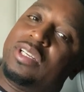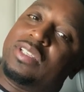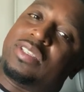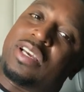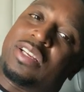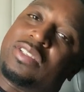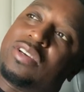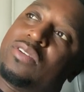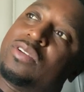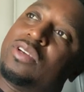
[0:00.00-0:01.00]
San
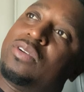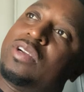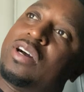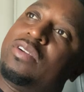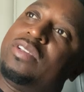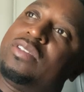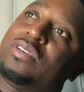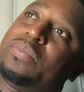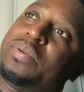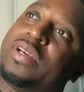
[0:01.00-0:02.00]
Antonio, and all these
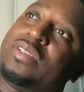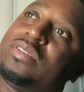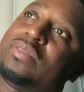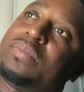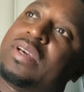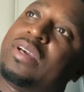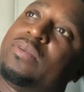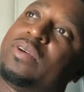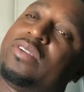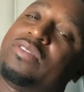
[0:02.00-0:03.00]
good places,
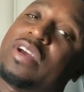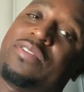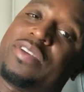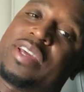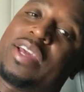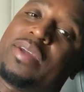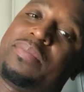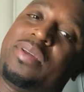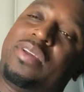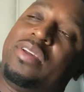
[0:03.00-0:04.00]
man, where the traffic can
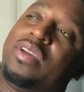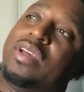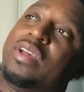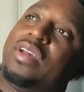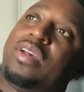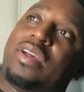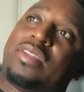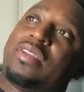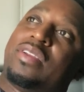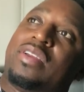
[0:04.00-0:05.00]
be
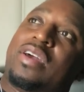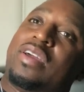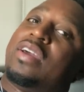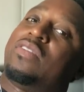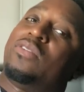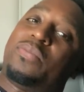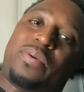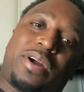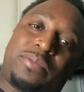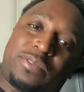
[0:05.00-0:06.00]
hectic, and I ain't have no
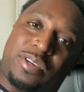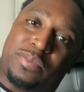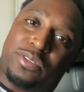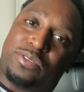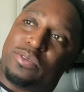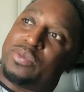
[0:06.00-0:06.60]
problems coming through.